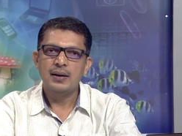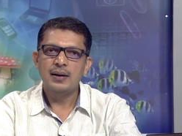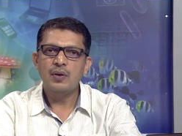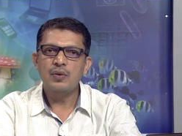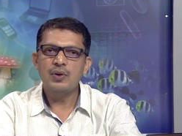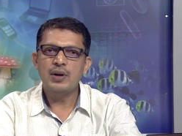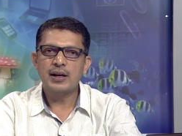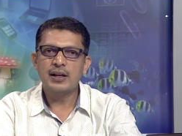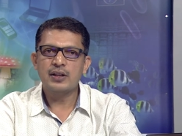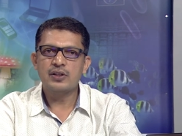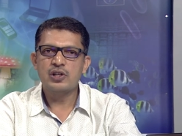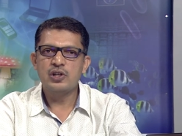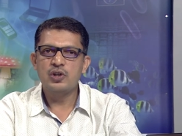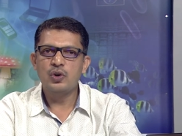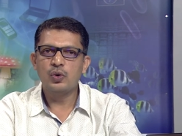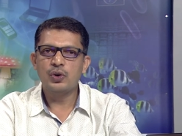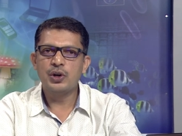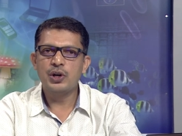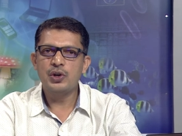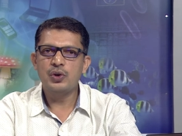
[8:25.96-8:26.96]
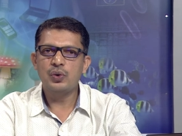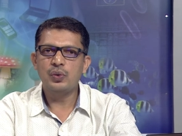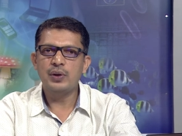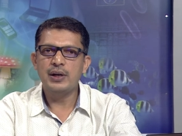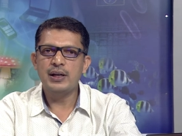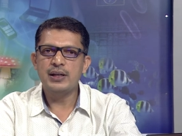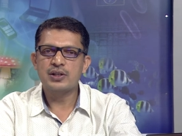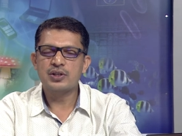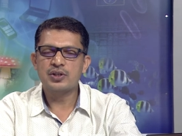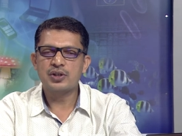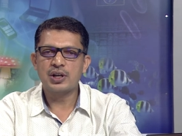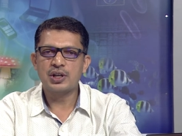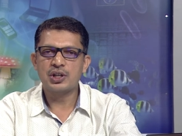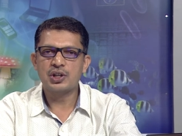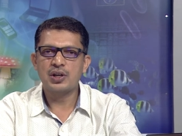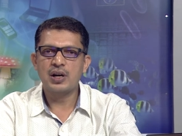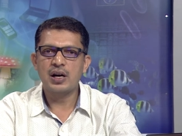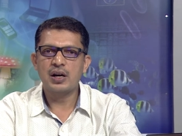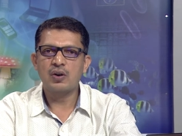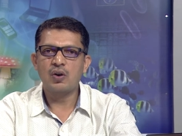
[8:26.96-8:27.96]
Now let us look into
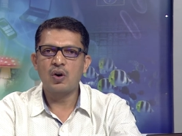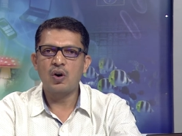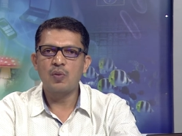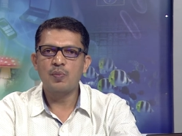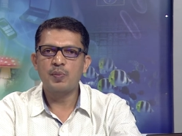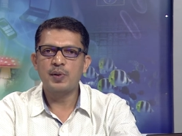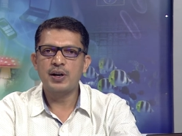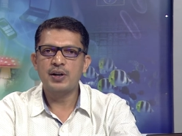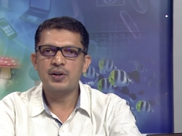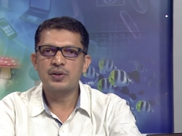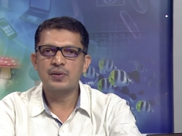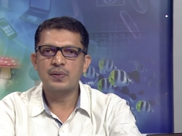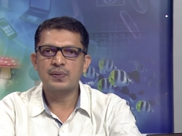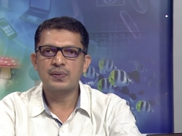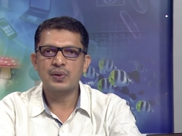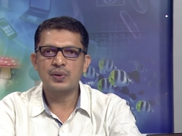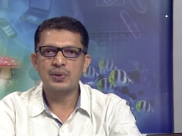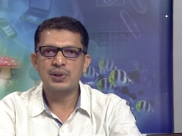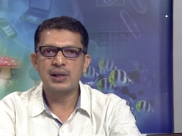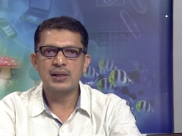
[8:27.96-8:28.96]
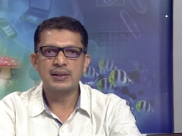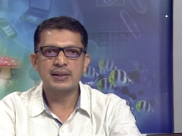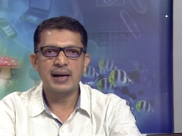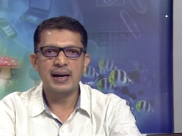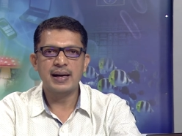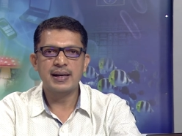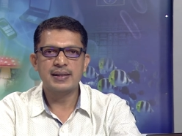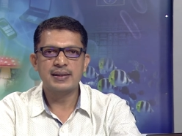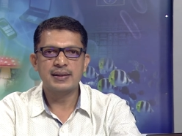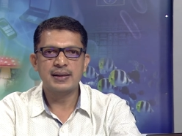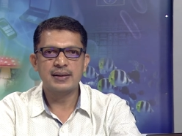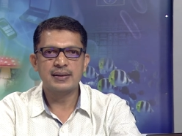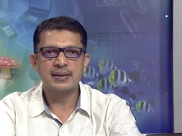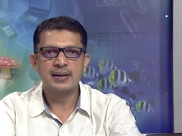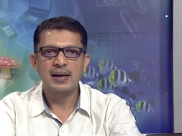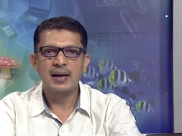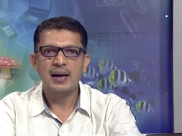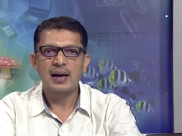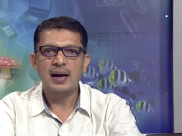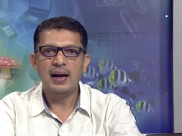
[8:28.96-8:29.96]
instructional components of social
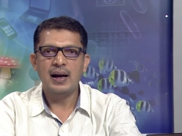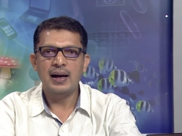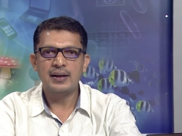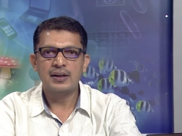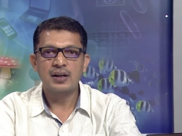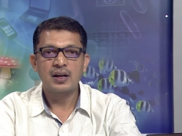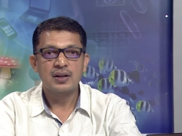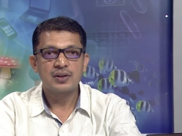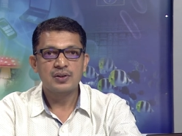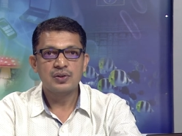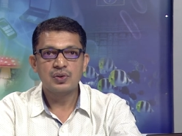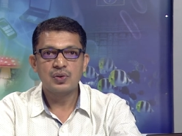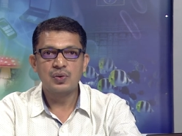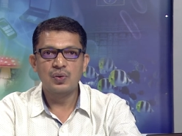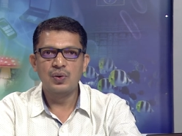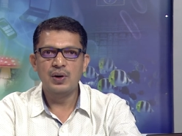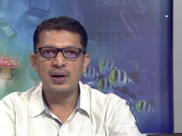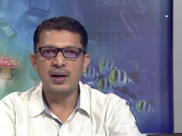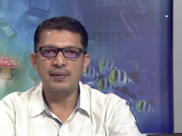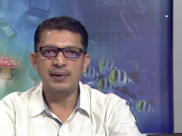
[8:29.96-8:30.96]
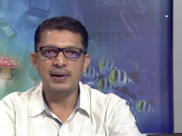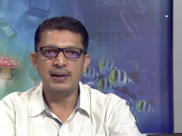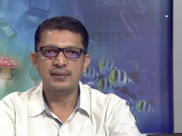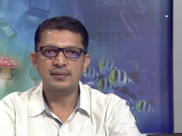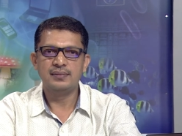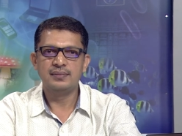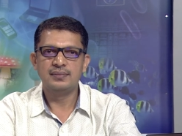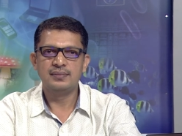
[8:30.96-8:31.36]
sciences at school level.